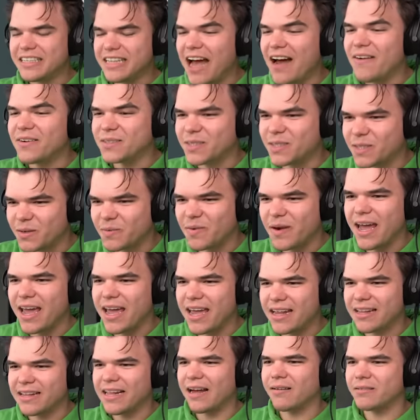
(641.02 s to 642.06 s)
What that was
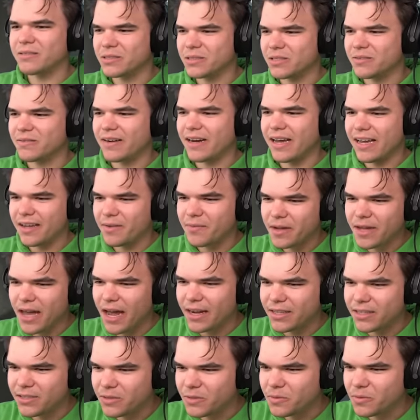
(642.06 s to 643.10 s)
great. Now? That was great. We got
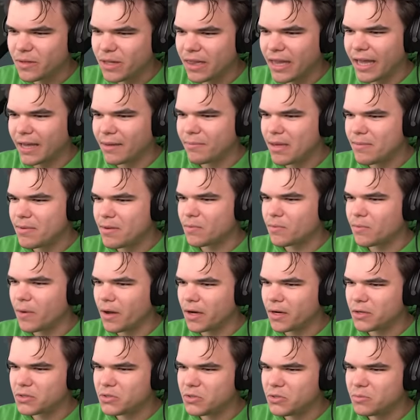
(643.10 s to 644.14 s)
to do like maybe
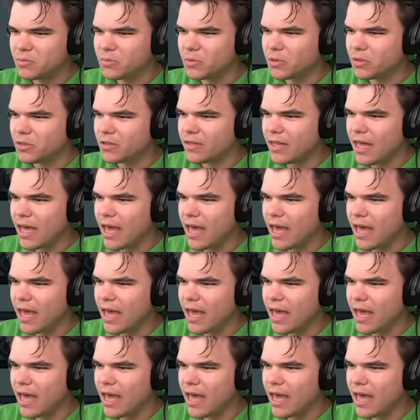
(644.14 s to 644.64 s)
one or two more of